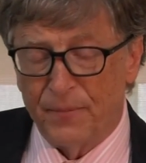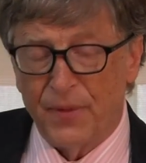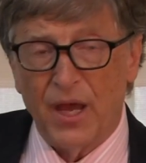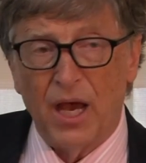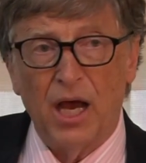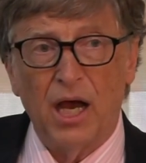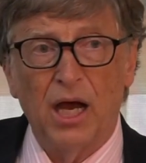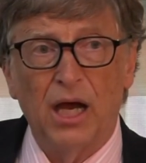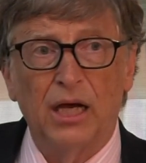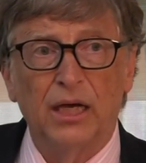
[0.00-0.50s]

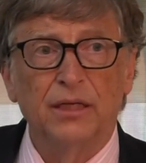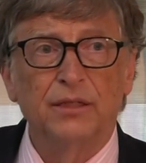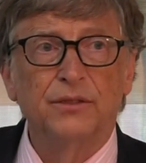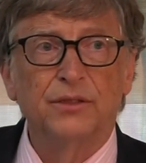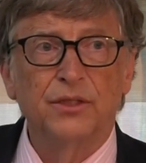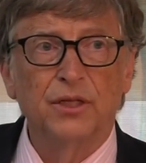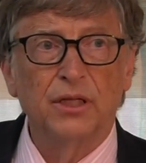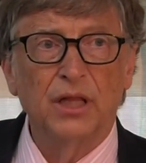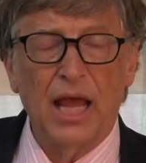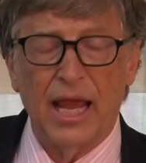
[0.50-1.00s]

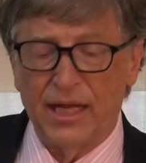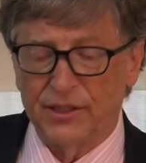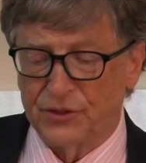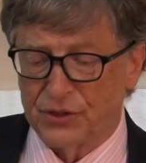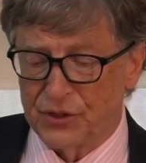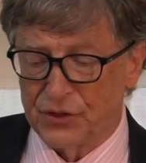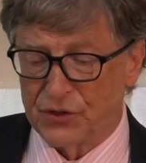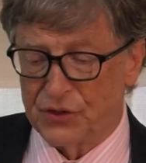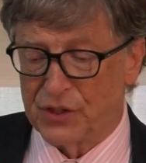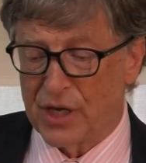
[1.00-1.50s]
The
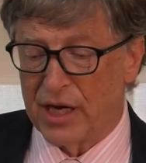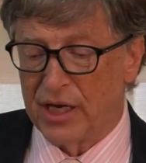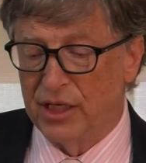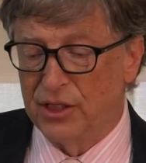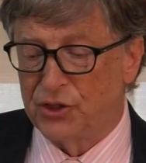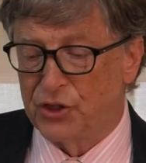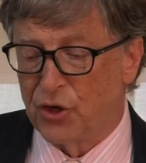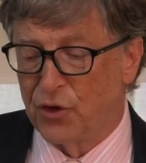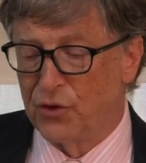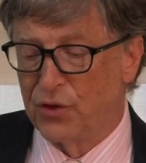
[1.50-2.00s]
Lancet
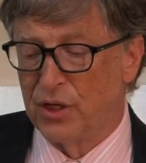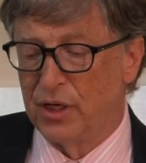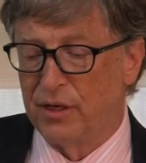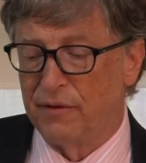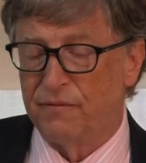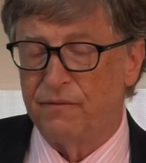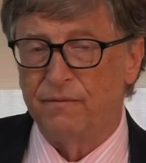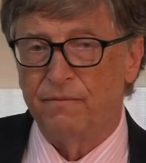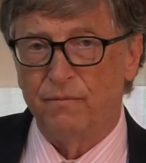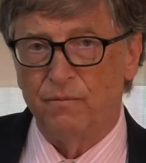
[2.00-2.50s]
study showed that
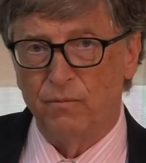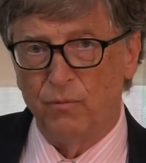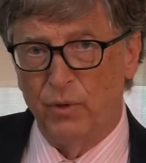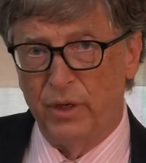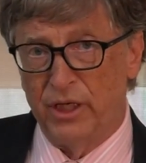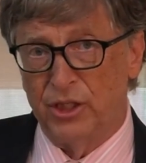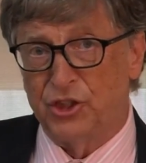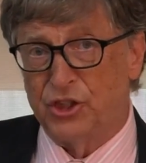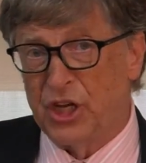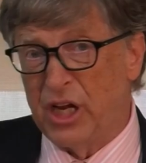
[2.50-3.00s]
if
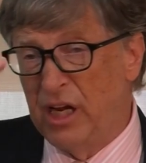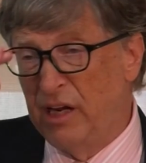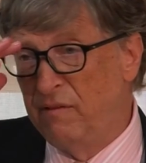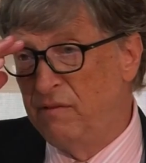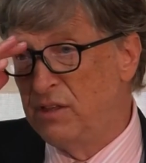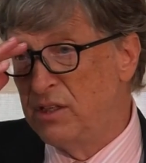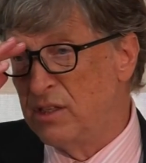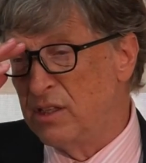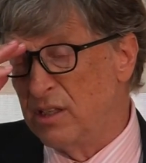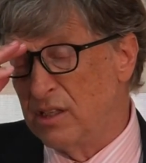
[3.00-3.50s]
we
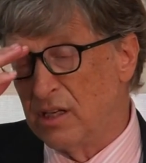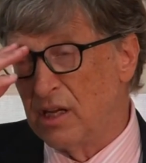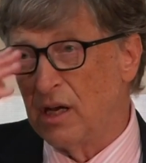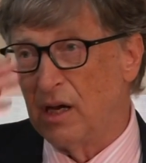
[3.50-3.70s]
achieved